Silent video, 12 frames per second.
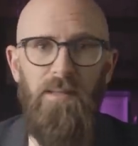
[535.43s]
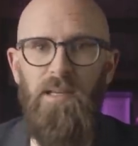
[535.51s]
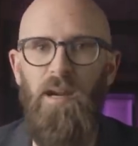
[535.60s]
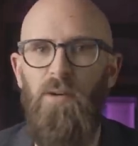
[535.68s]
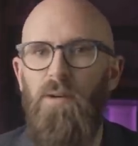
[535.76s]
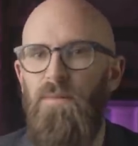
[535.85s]
the
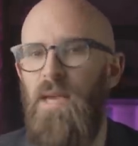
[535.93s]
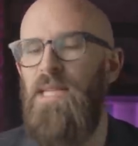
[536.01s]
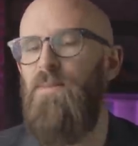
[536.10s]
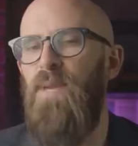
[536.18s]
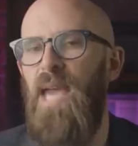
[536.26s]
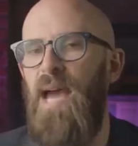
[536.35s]
current phase
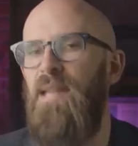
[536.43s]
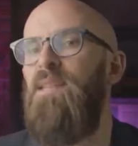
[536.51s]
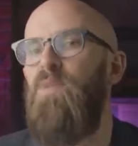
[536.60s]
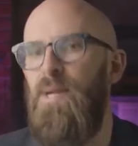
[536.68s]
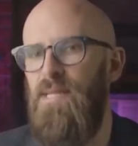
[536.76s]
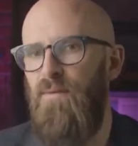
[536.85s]
began in
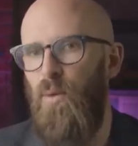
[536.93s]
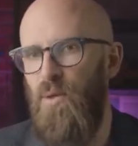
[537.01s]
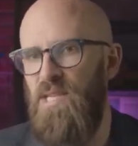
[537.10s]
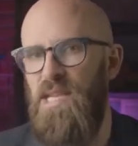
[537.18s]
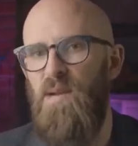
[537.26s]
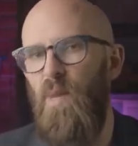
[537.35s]

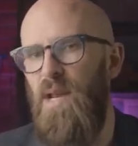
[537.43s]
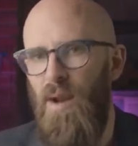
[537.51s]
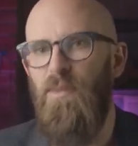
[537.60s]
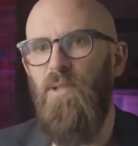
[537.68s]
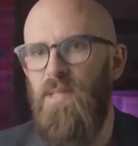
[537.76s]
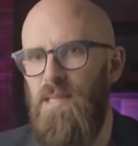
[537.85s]
2014 when
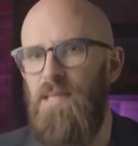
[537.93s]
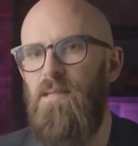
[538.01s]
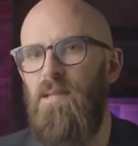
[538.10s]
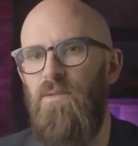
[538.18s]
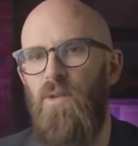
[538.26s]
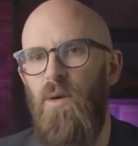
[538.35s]
rebels seized
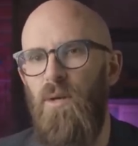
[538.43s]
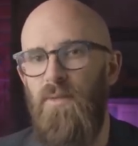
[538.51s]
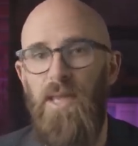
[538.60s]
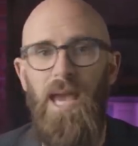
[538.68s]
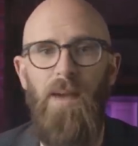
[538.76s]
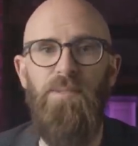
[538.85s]
control of
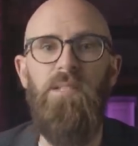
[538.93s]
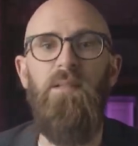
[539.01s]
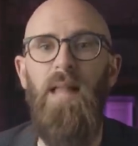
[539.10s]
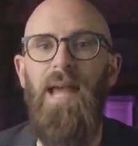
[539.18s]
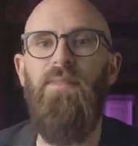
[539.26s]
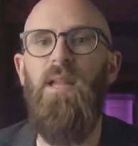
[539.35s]
the
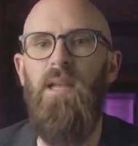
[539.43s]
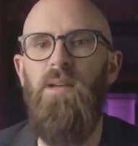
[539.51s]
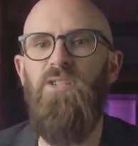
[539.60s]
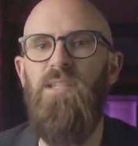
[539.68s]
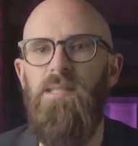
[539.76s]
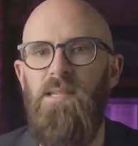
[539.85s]
capital and the
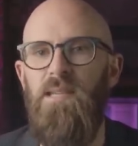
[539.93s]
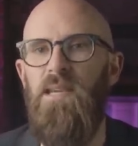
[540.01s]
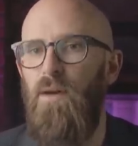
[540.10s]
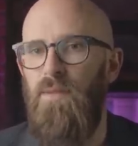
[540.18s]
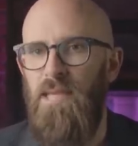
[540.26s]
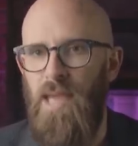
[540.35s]
largest city
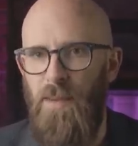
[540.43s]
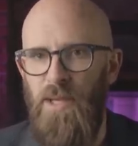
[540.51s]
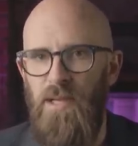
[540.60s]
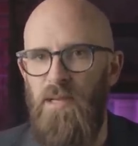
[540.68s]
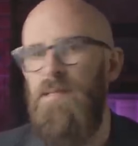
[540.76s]
of Yemen,